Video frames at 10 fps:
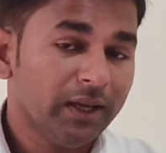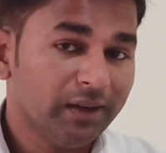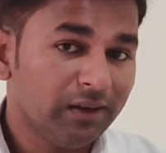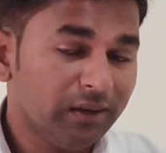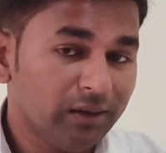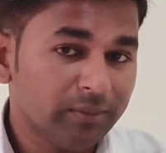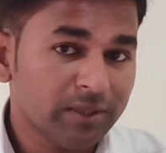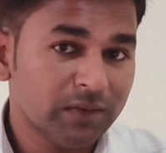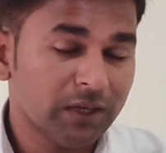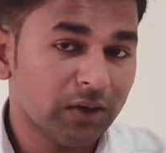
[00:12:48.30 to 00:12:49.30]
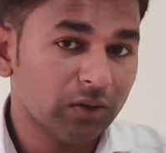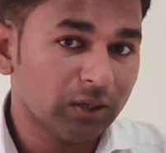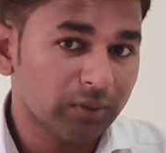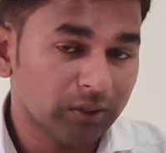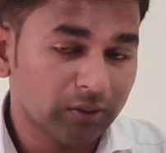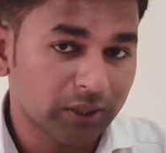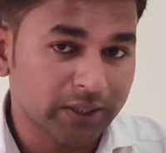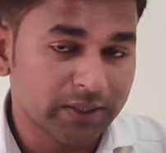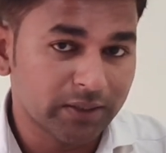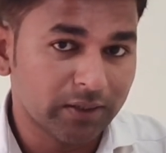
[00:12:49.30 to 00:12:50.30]
in real numbers we are not able to
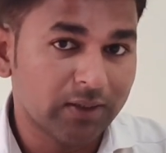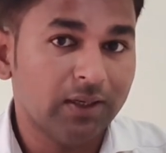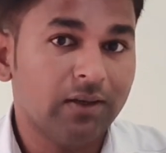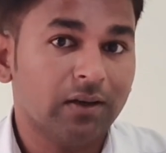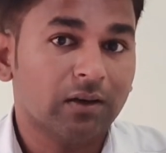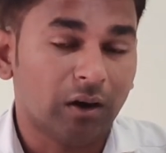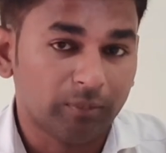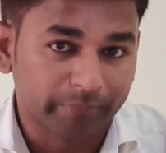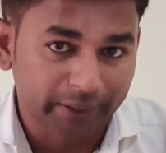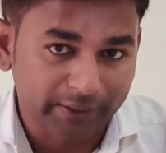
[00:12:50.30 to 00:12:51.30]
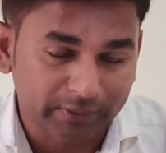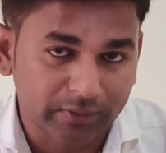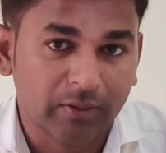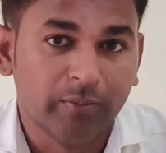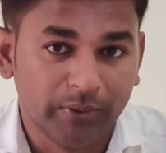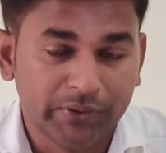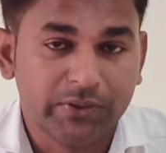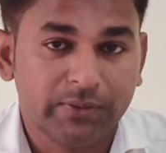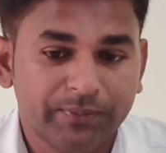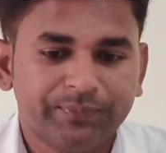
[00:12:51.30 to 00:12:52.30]
consider that complex
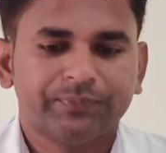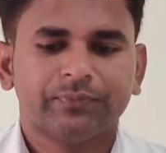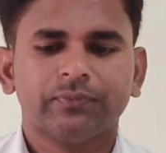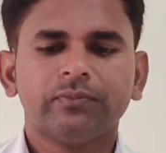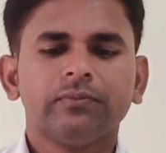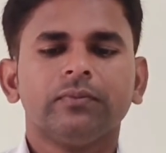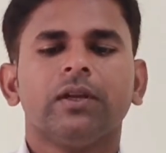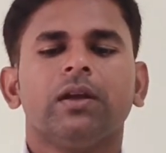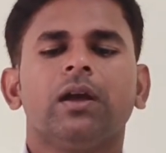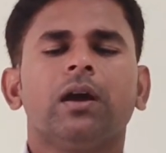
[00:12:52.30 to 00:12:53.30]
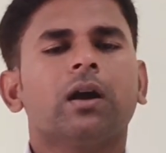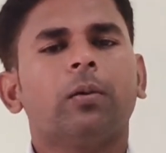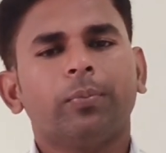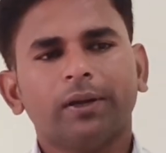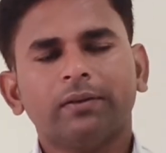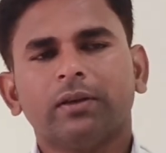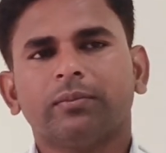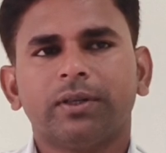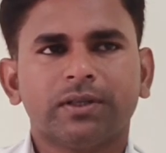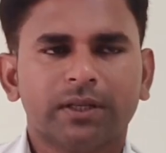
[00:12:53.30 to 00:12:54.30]
numbers. Complex
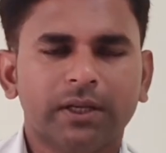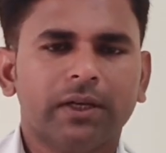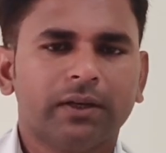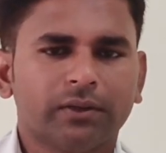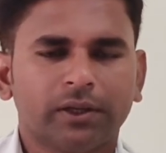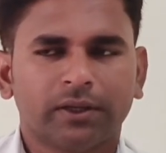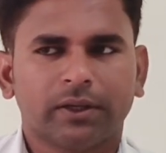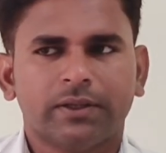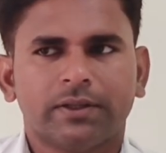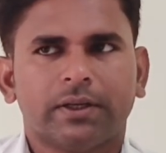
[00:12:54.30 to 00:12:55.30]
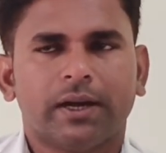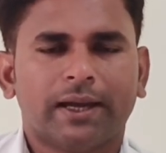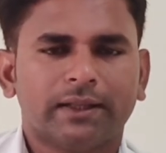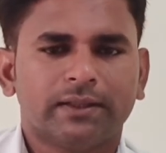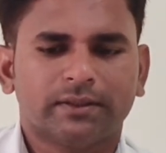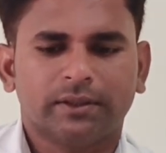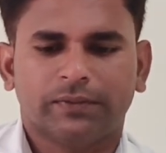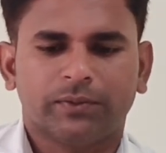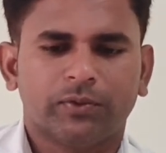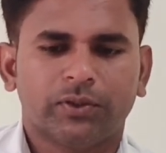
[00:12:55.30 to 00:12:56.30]
numbers here you can consider like this.
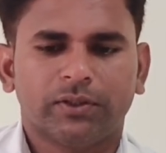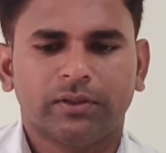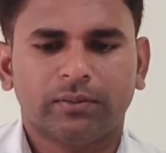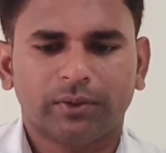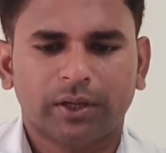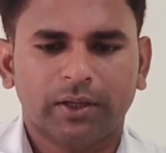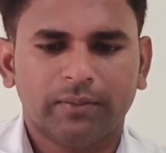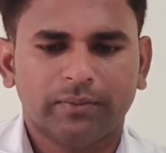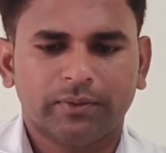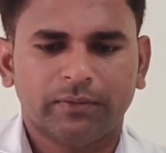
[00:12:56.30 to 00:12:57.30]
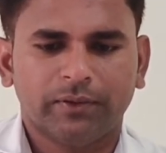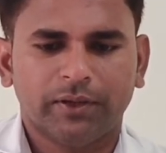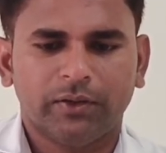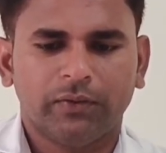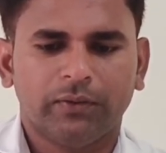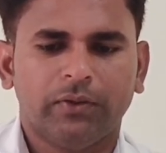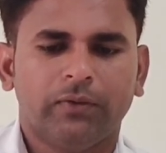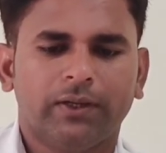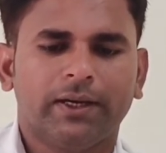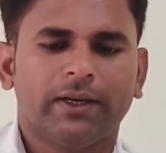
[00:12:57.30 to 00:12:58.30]
If suppose that somewhere you
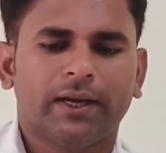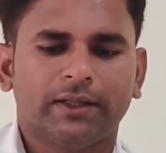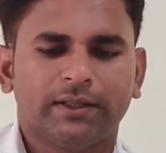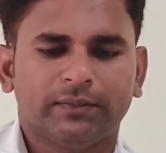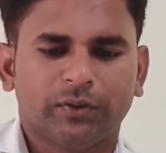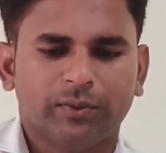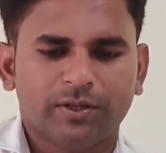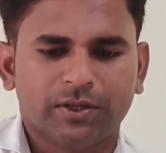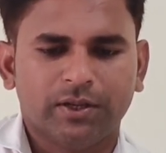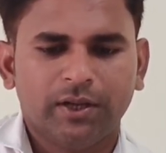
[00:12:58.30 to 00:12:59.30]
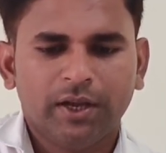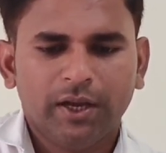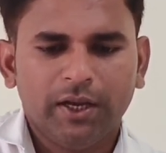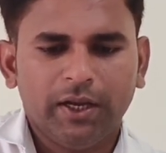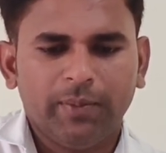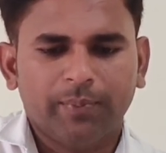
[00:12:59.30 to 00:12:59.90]
will get like this information, a